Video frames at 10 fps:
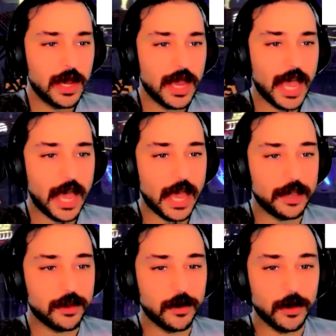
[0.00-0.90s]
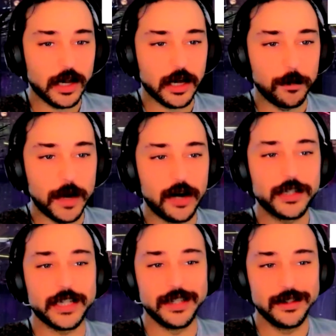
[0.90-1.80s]
And
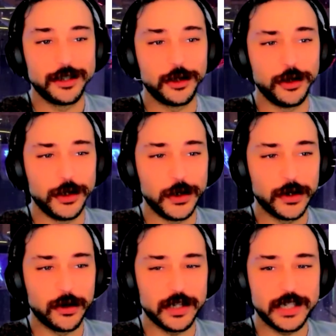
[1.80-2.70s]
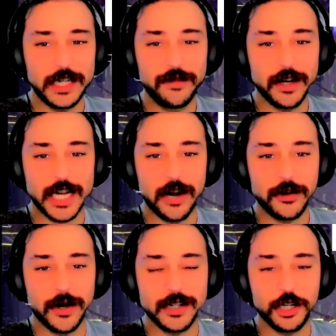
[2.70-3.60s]
comparison to Kristiva's
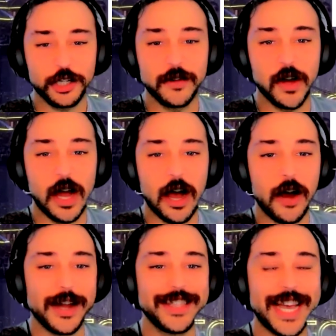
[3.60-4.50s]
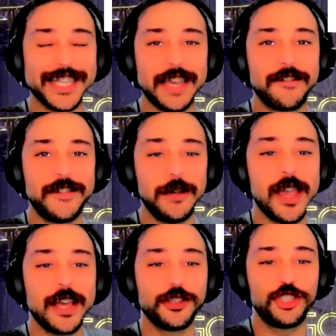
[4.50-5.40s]
characterization of Arendt as a
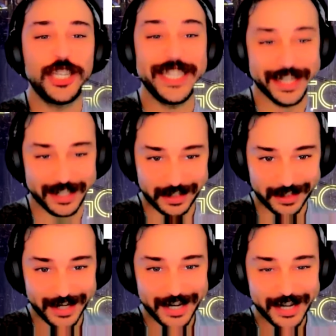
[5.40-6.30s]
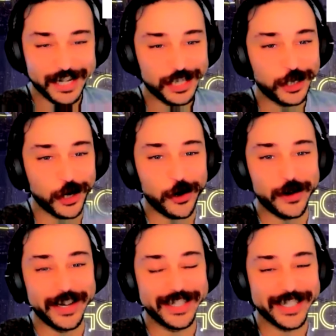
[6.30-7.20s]
female genius. So,
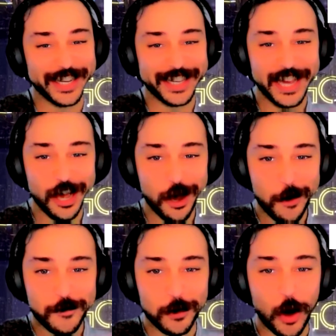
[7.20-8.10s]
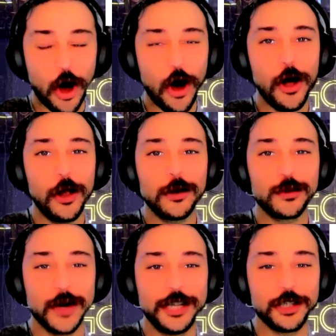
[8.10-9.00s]
it's like from all
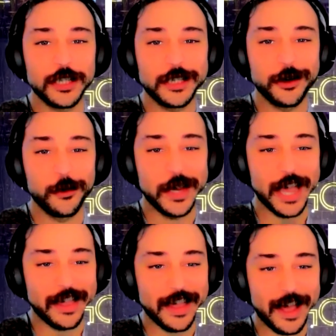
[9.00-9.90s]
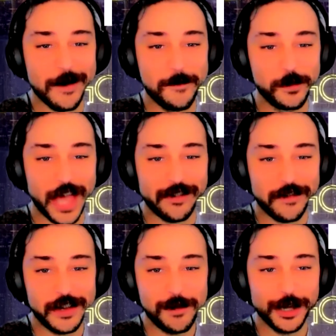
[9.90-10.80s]
ranges, we can have a
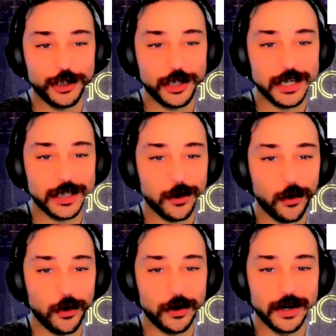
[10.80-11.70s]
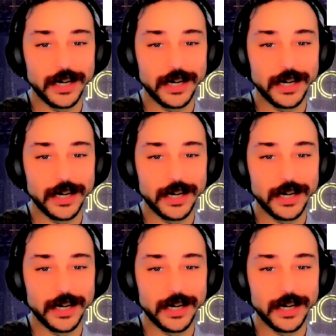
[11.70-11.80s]
female genius or